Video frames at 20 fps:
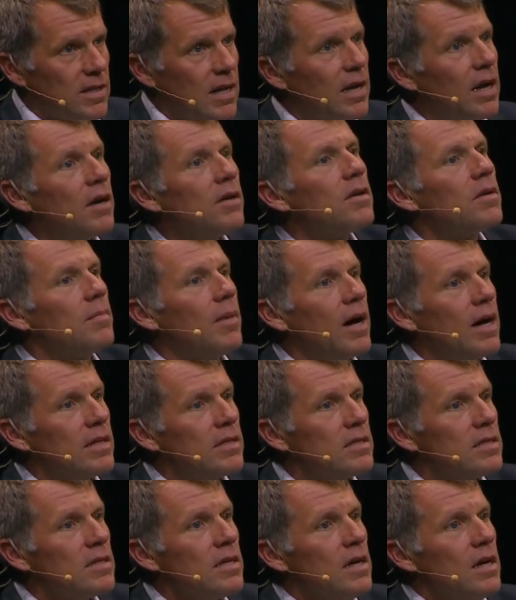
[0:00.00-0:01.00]
that
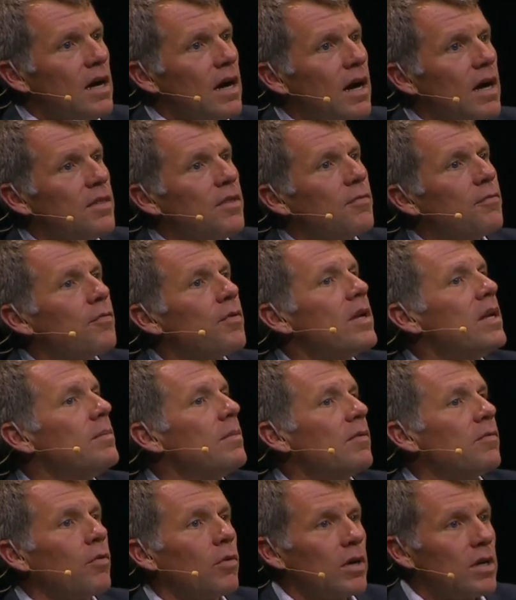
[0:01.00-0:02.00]
undermines uh, the freedom
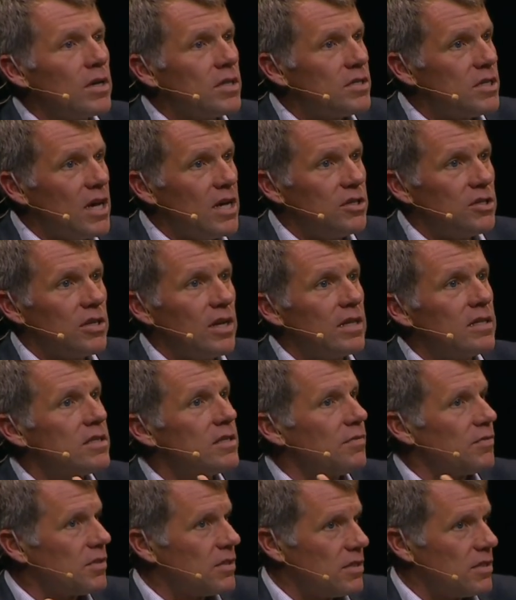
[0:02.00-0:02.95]
of organization and civil